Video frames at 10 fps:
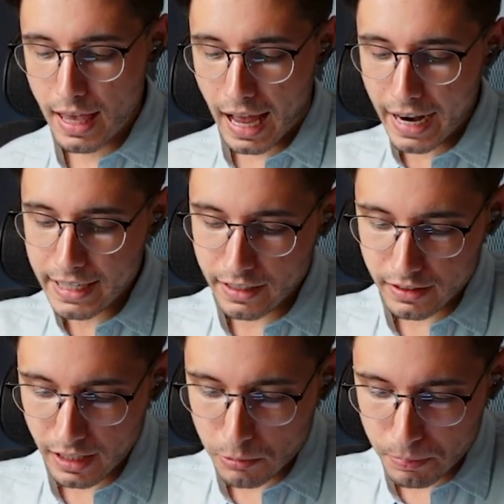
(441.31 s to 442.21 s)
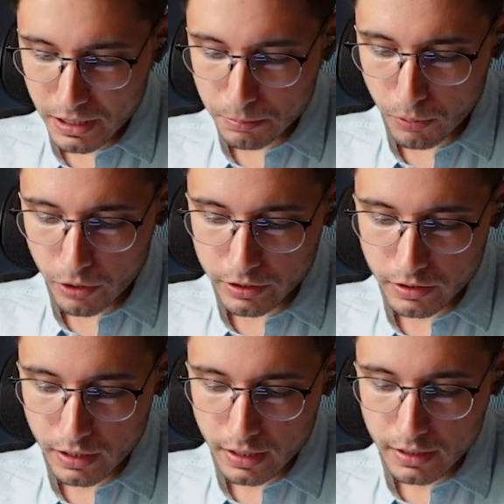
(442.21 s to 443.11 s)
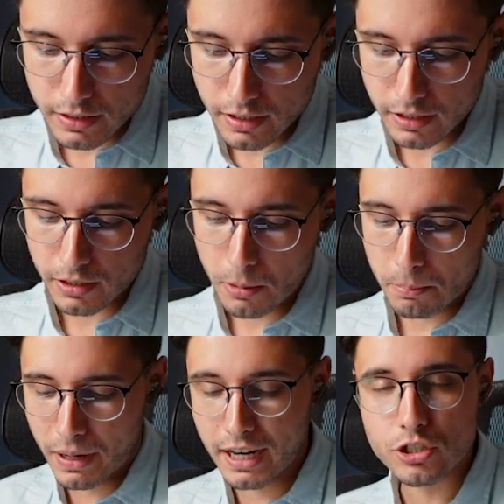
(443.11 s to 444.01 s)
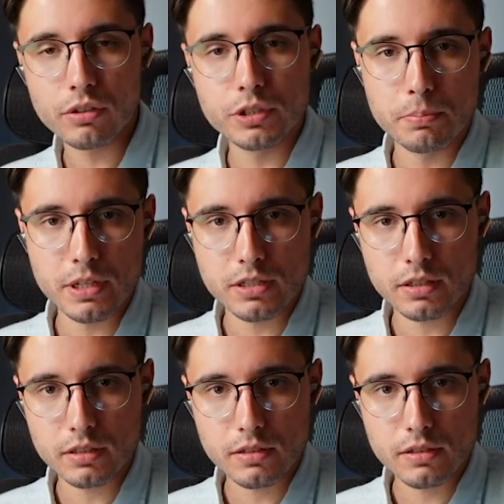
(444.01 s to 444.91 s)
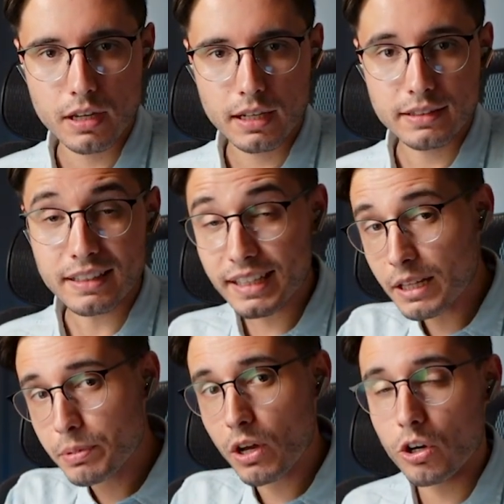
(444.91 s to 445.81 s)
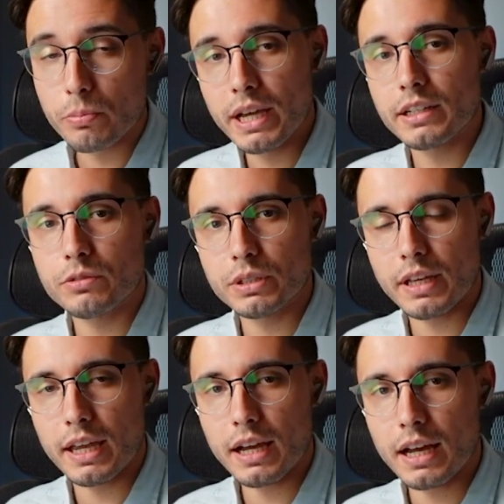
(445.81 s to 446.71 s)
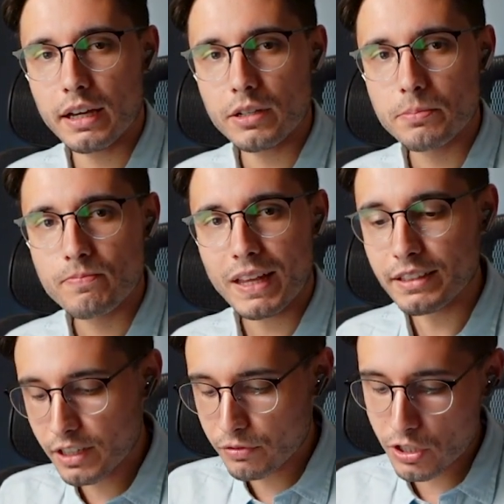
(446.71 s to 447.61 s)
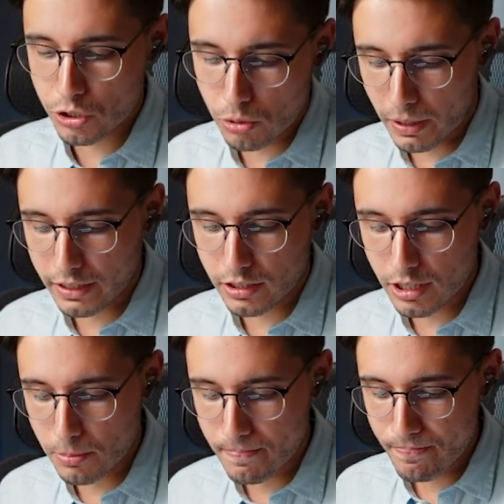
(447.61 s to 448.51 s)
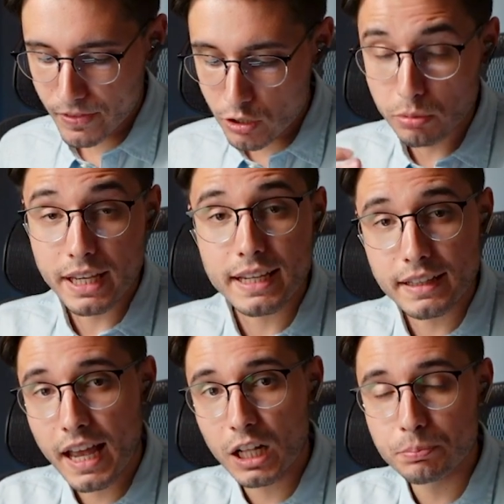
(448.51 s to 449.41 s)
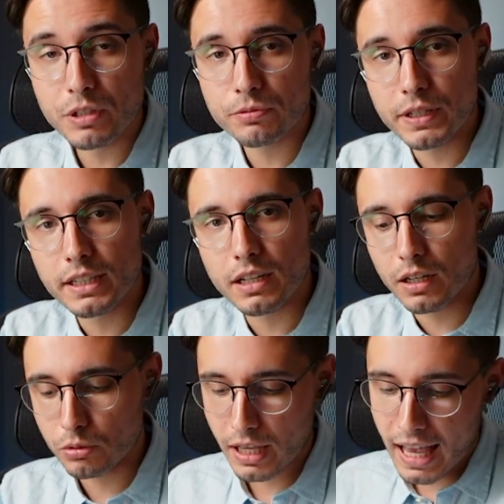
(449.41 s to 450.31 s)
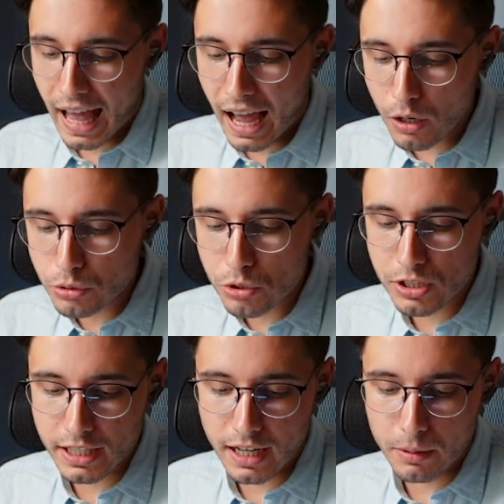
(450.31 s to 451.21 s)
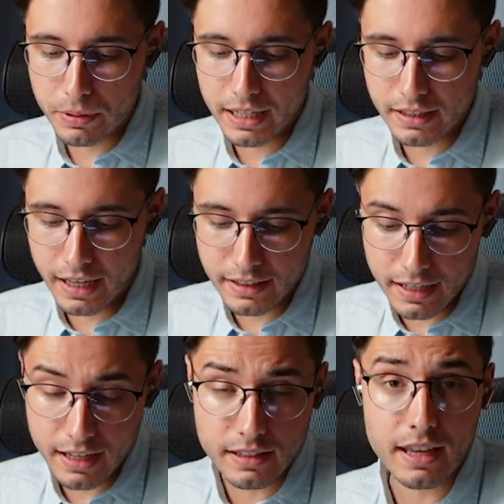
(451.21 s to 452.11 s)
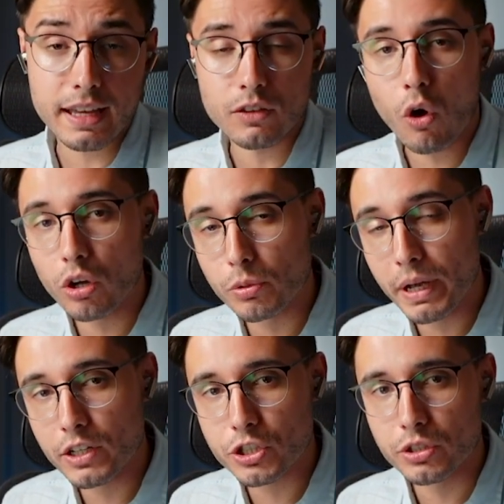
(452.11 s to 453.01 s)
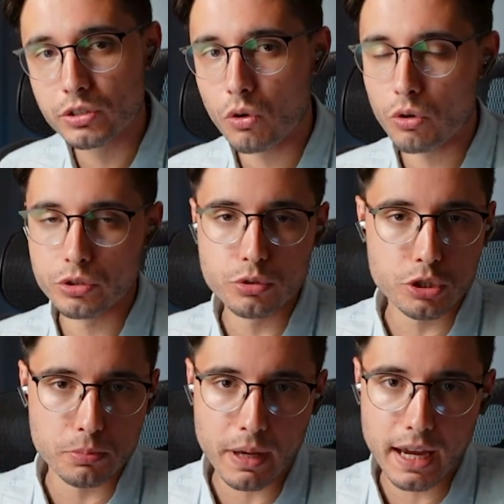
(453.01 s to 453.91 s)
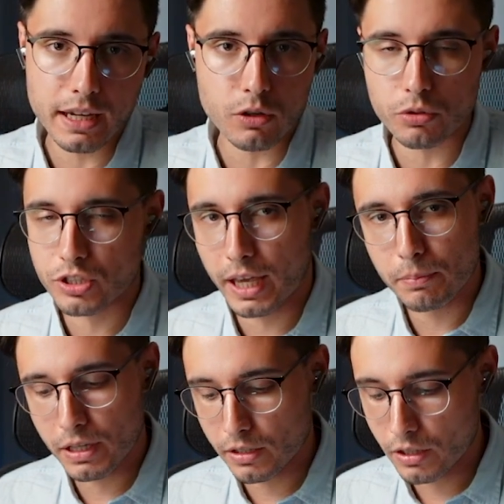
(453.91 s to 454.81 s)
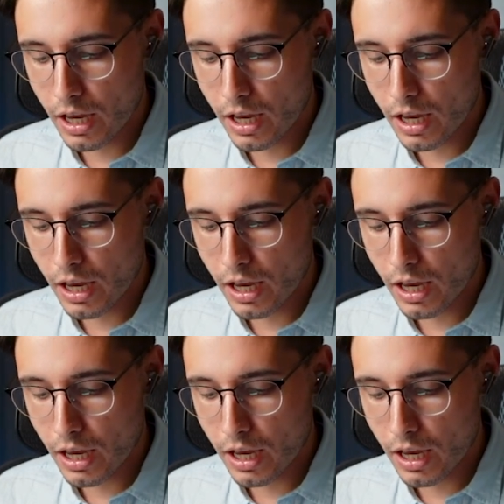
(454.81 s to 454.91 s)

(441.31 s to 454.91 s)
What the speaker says: I can then pinpoint the parts of the business that can be automated with AI and give this to my team so they can help me figure out how to set up an automation or use Make or Zapier